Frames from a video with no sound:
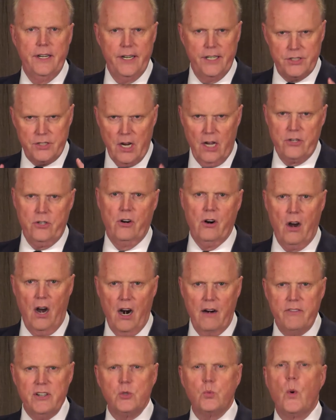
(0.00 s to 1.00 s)
It's not your
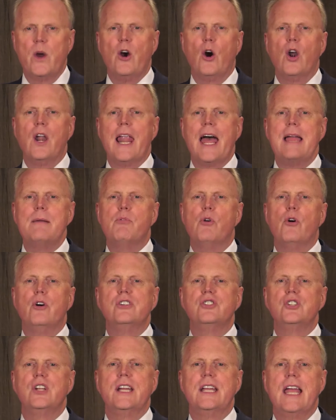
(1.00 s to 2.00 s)
harvest. We are
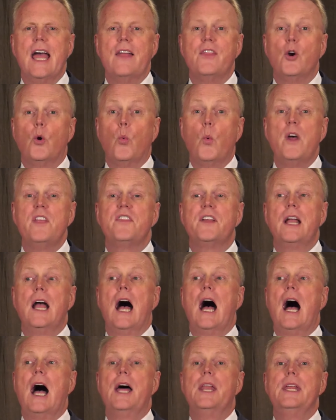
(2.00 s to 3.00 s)
laborers together with
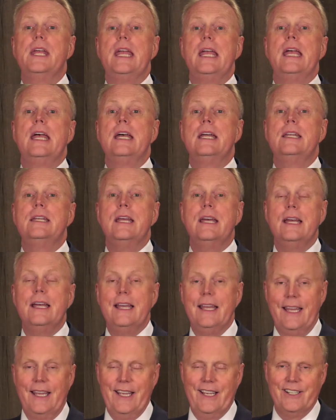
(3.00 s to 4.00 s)
God in
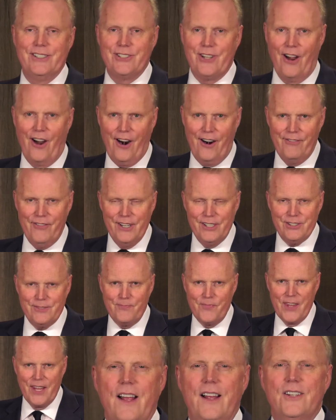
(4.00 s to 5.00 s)
His harvest.
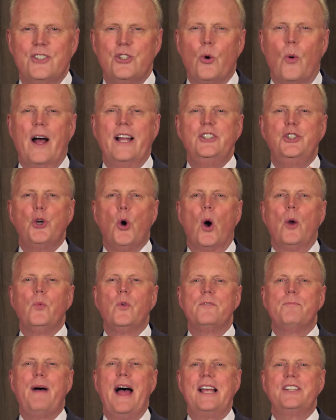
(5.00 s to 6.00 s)
So I join
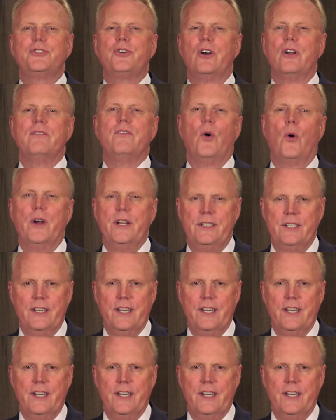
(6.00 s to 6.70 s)
with Pastor LaVoy